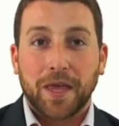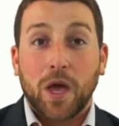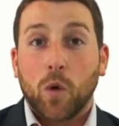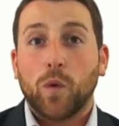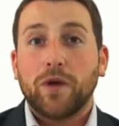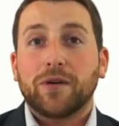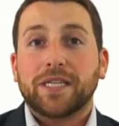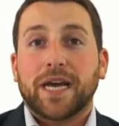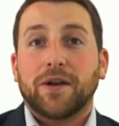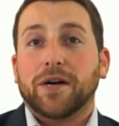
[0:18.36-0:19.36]
We
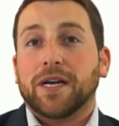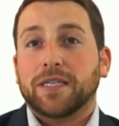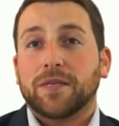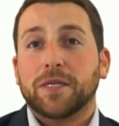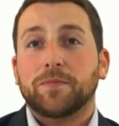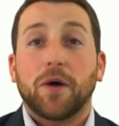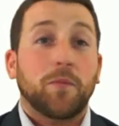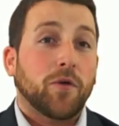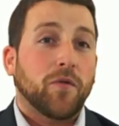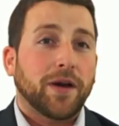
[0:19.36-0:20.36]
retain our customers by
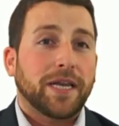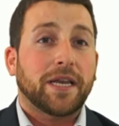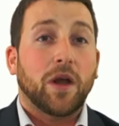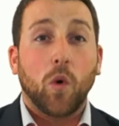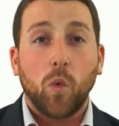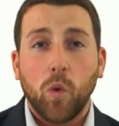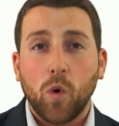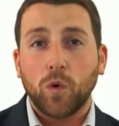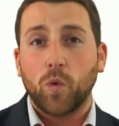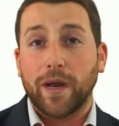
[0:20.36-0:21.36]
providing an
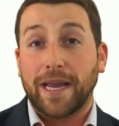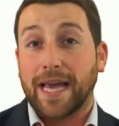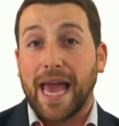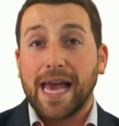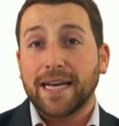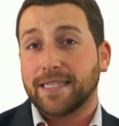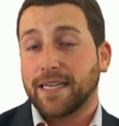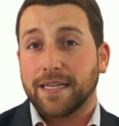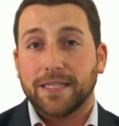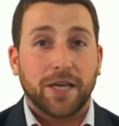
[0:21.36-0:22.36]
award-winning,
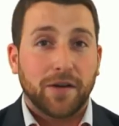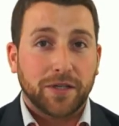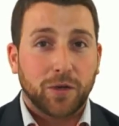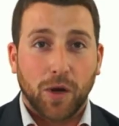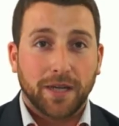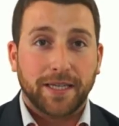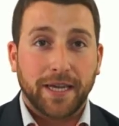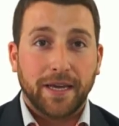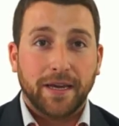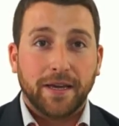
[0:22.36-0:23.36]
excellent service quality,
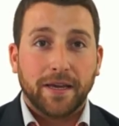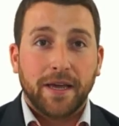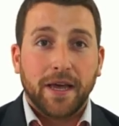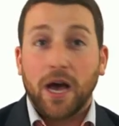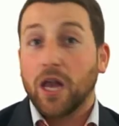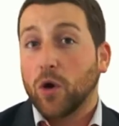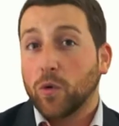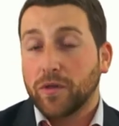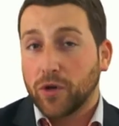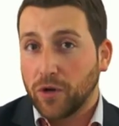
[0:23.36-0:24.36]
along
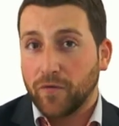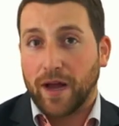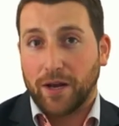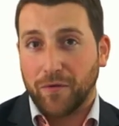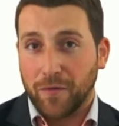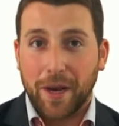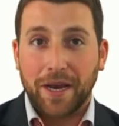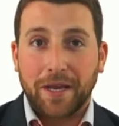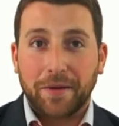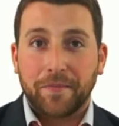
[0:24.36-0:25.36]
with good value for money.
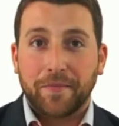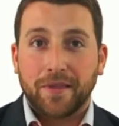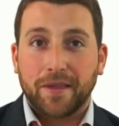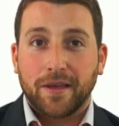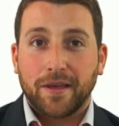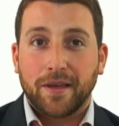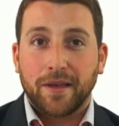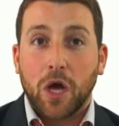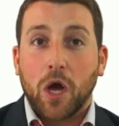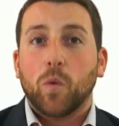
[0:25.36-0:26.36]

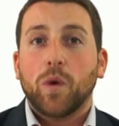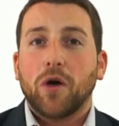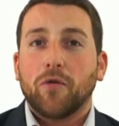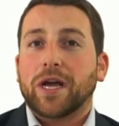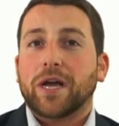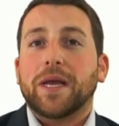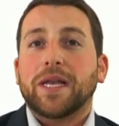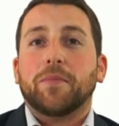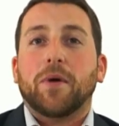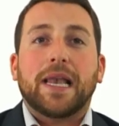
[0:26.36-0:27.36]
We are recommended
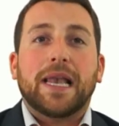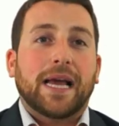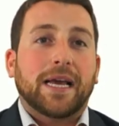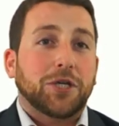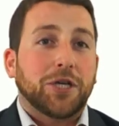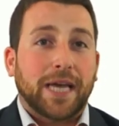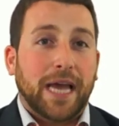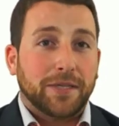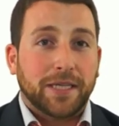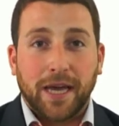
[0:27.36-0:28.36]
by Lancashire
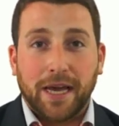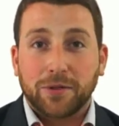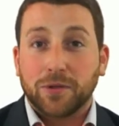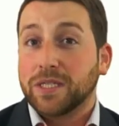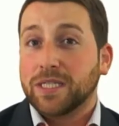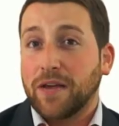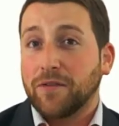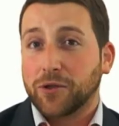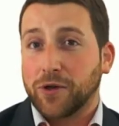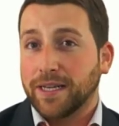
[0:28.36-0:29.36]
County Council's Safe
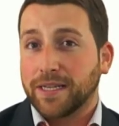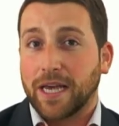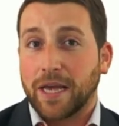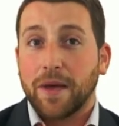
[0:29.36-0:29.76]
Trader scheme